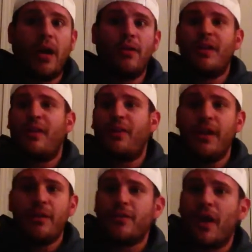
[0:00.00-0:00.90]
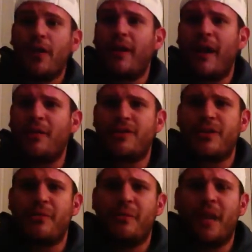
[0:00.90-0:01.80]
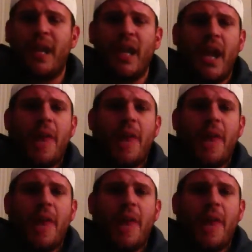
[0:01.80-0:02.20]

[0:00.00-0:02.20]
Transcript: I don't in theaters. I don't know how it's going to be,